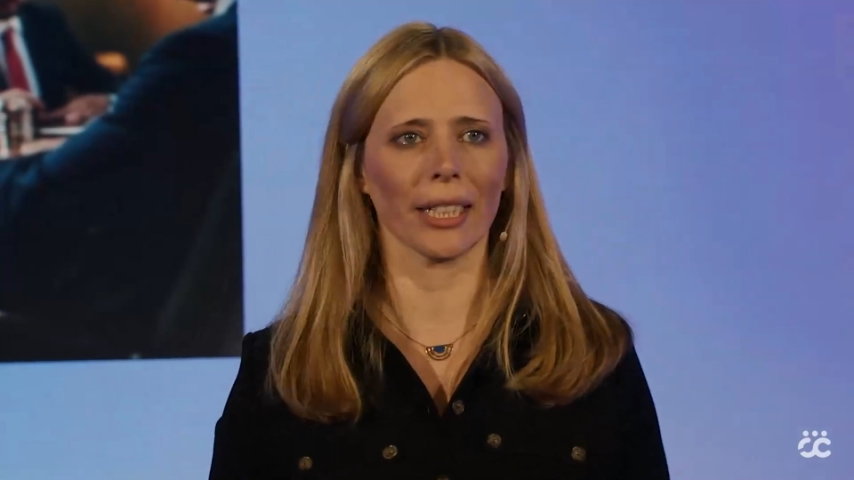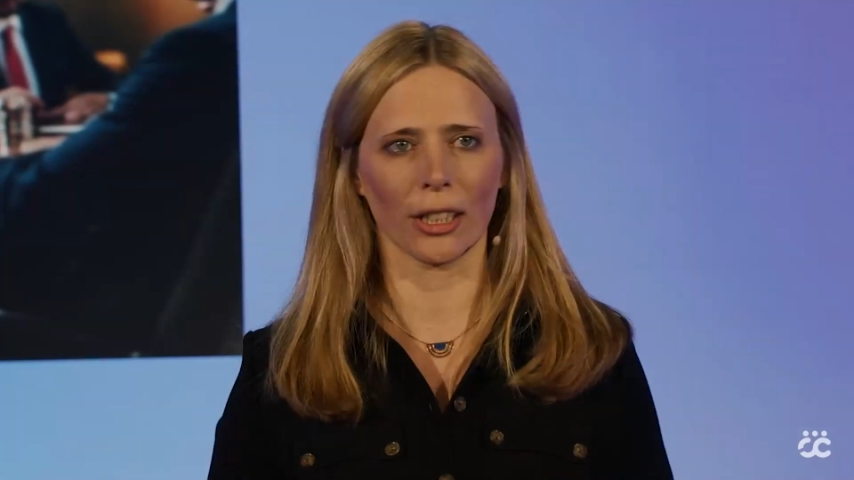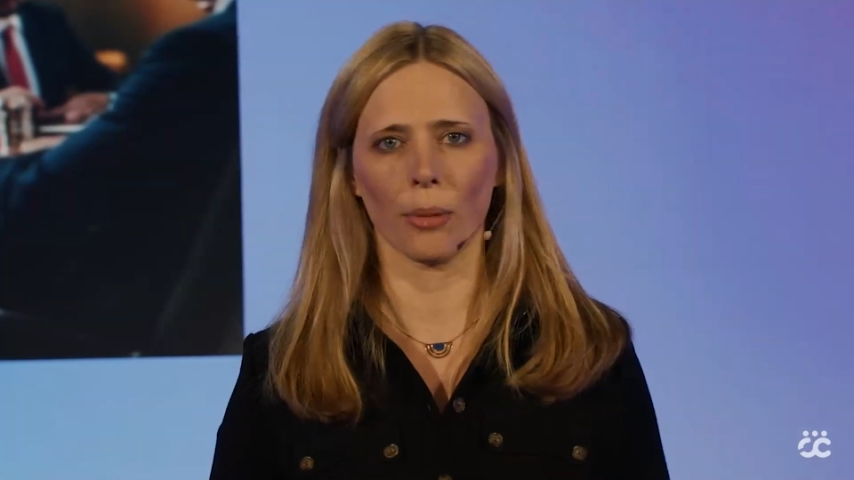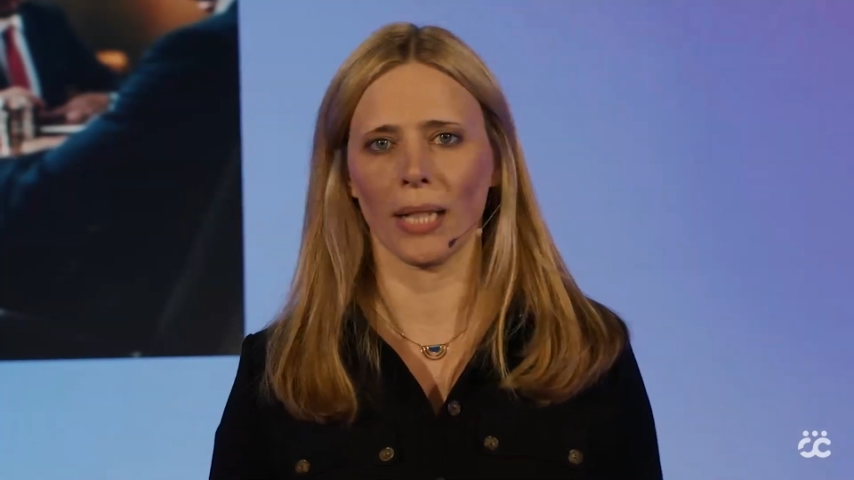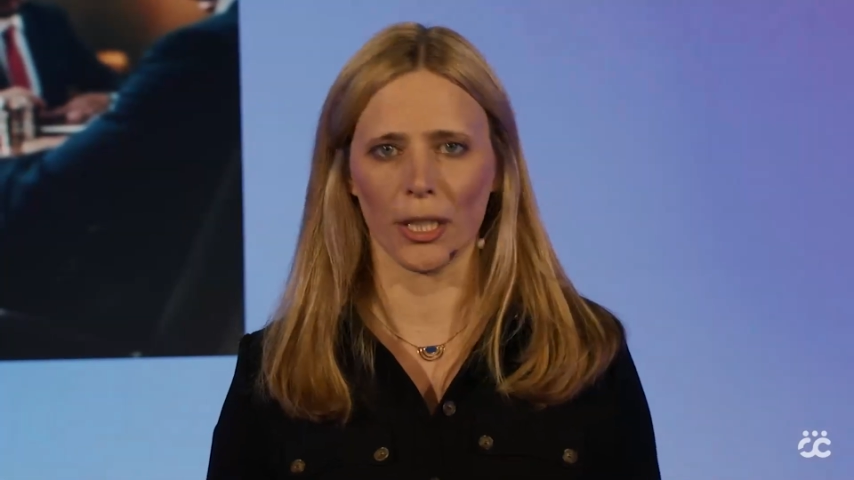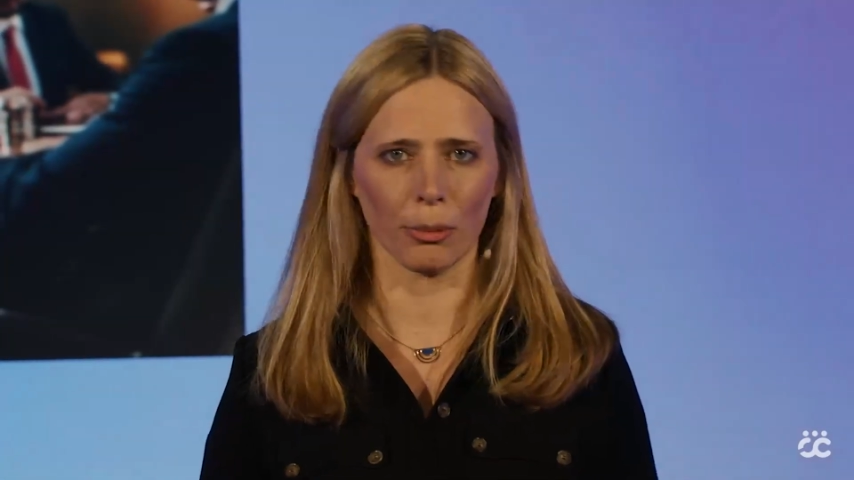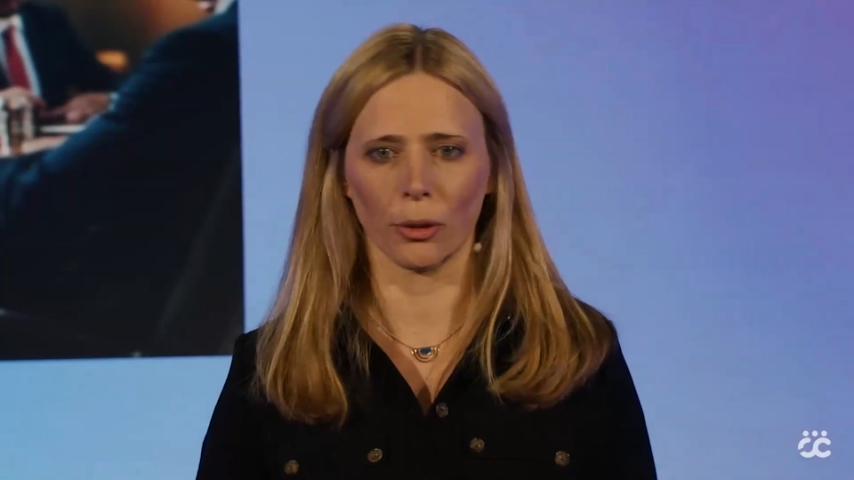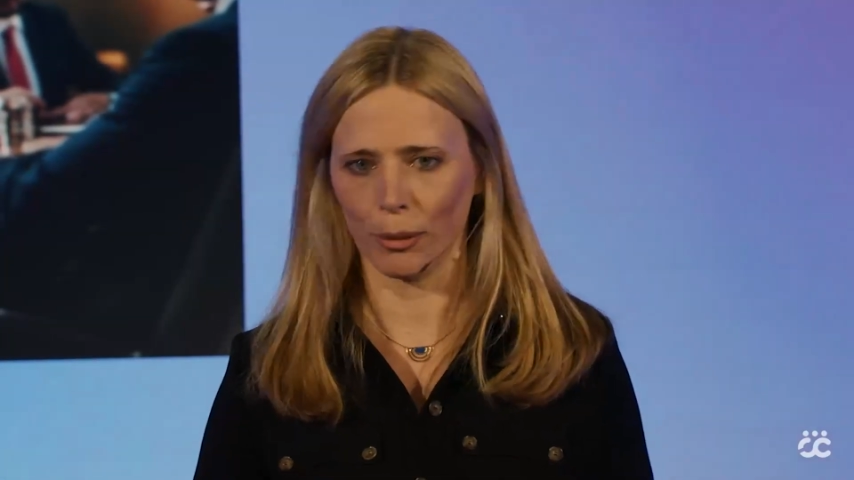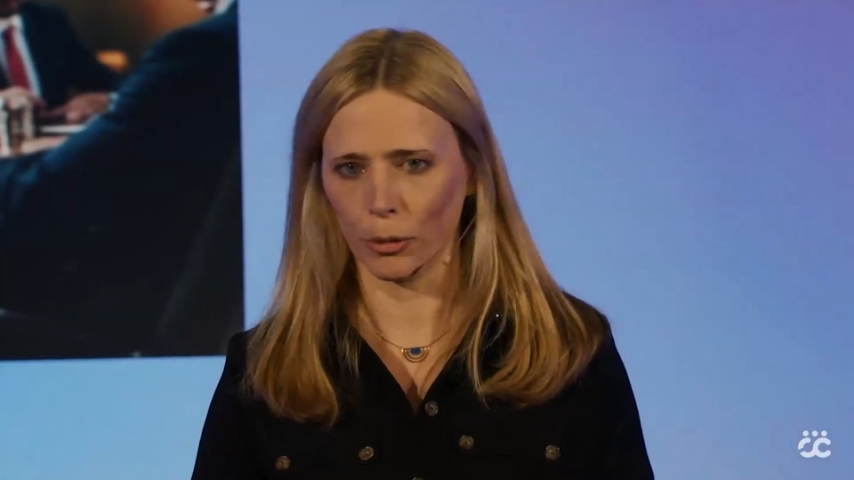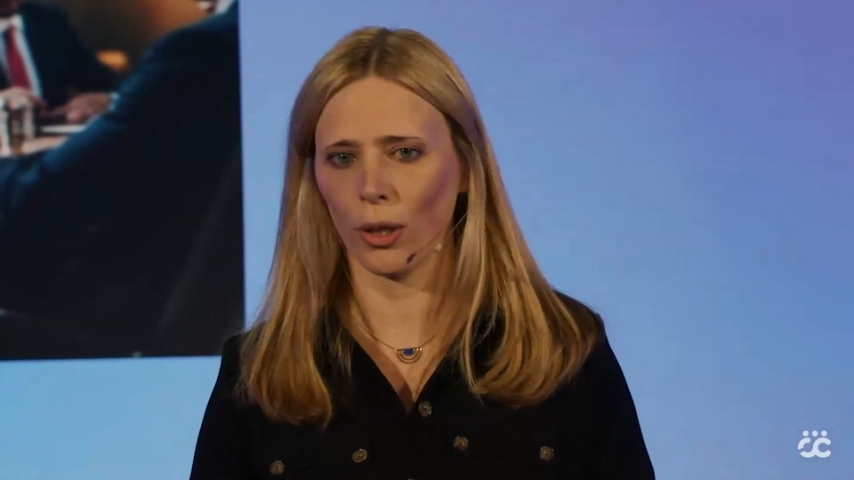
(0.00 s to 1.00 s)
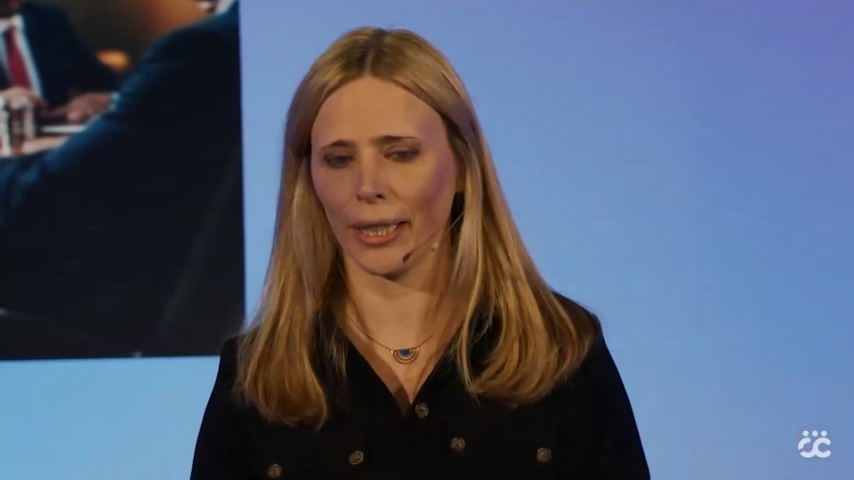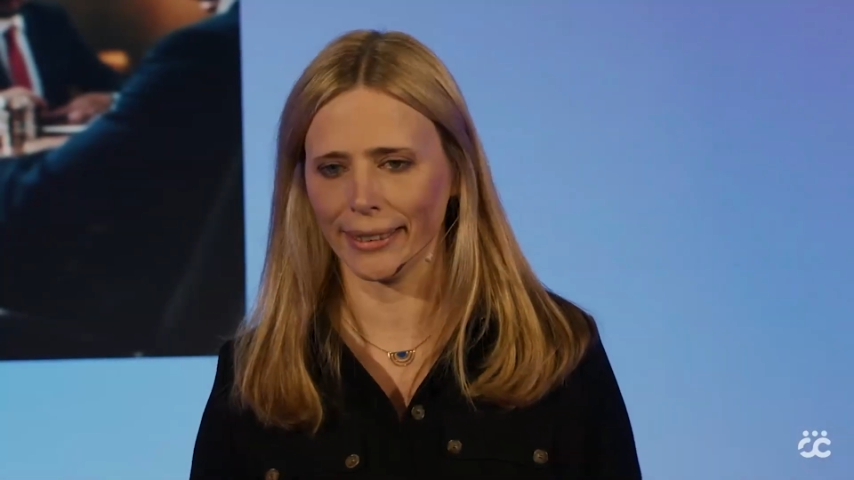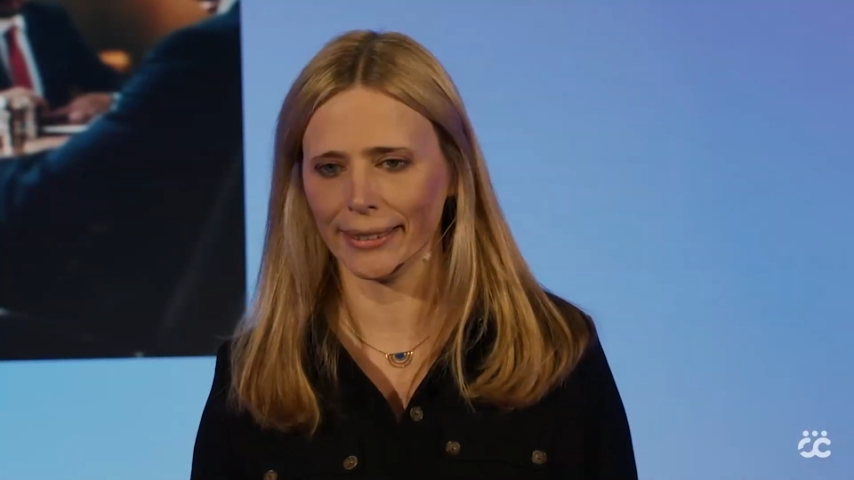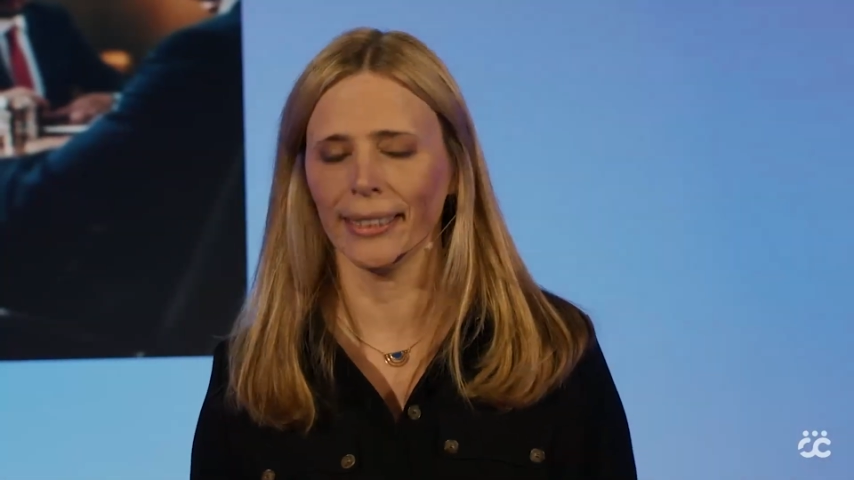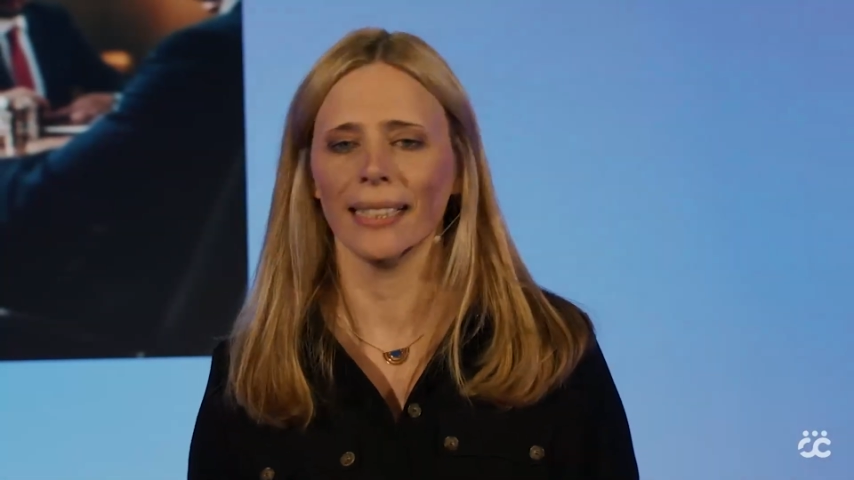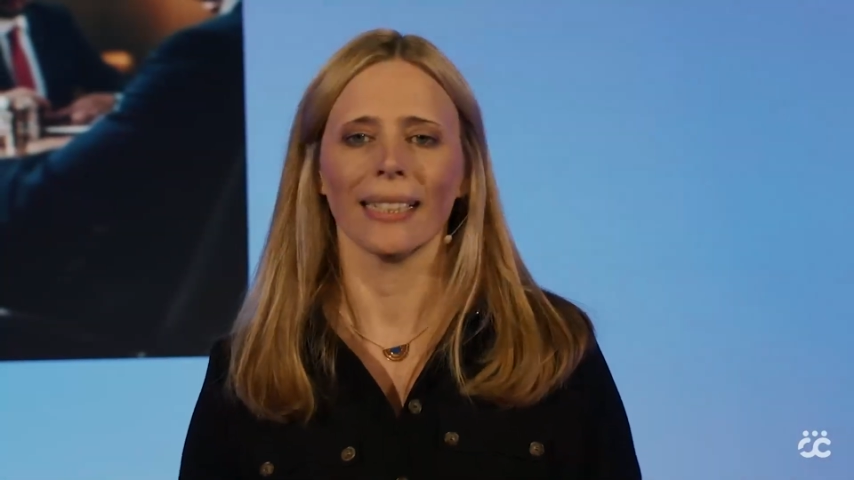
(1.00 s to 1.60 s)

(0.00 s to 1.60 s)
write a compliance program, go ahead,